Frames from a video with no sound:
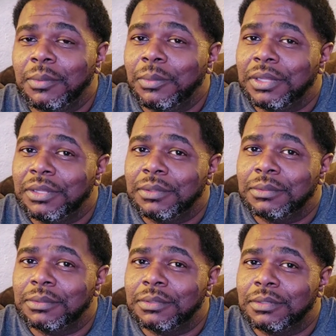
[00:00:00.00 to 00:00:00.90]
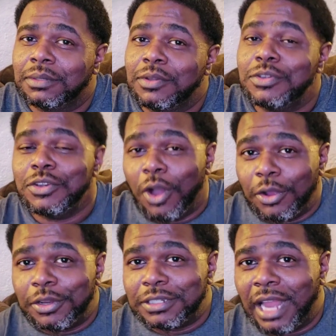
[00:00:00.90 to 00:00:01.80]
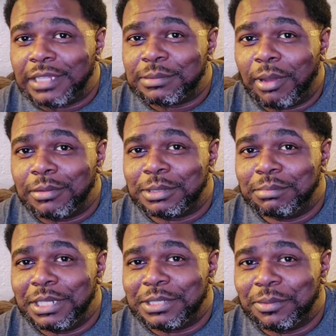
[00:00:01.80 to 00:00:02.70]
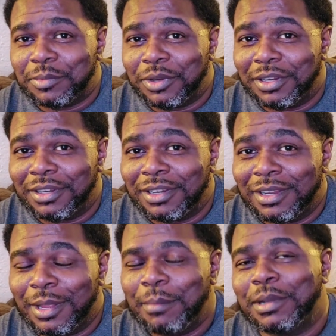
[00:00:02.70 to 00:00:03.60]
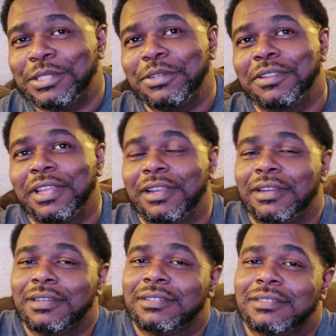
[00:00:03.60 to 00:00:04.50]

when you know you're not supposed to be somewhere, but you're there.